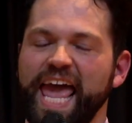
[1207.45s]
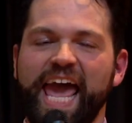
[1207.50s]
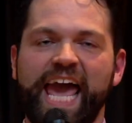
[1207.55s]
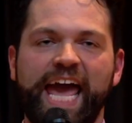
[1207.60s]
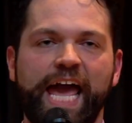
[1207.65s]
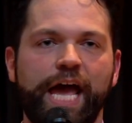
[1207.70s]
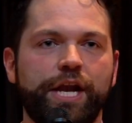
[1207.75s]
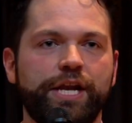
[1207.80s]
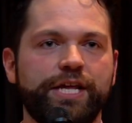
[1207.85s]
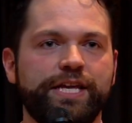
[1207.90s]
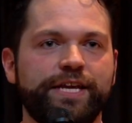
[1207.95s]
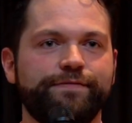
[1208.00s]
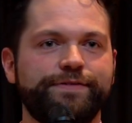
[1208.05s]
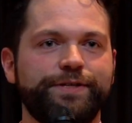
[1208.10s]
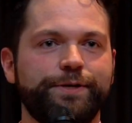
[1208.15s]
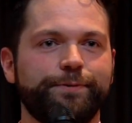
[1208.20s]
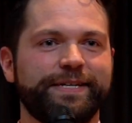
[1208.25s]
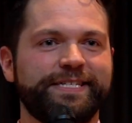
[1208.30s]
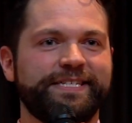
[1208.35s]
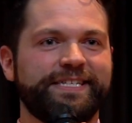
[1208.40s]
and
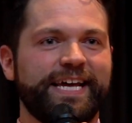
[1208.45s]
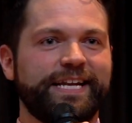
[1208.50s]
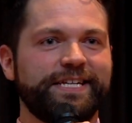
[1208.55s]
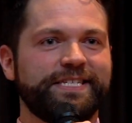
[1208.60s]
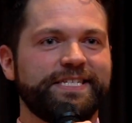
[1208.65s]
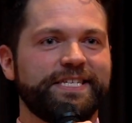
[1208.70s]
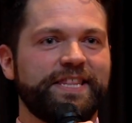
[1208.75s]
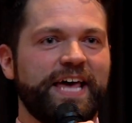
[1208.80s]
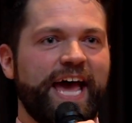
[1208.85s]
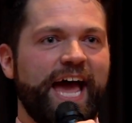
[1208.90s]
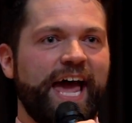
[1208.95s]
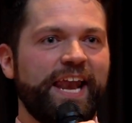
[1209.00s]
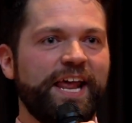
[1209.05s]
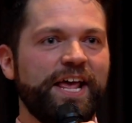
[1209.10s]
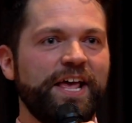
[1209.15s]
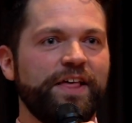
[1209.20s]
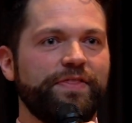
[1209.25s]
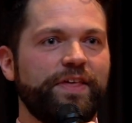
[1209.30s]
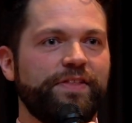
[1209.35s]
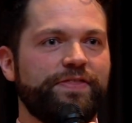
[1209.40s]
gives you a sense that
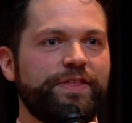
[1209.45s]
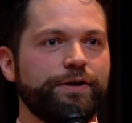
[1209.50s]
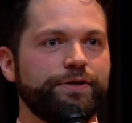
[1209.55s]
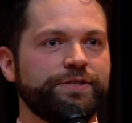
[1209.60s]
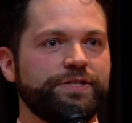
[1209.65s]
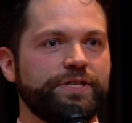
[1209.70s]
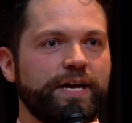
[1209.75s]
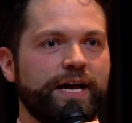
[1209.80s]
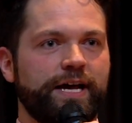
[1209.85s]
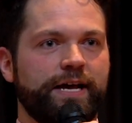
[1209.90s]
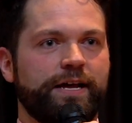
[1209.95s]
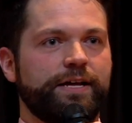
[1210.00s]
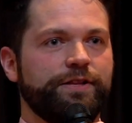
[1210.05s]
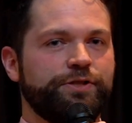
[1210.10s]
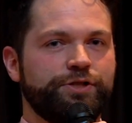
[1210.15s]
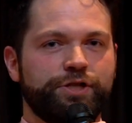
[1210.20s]
that there's uh,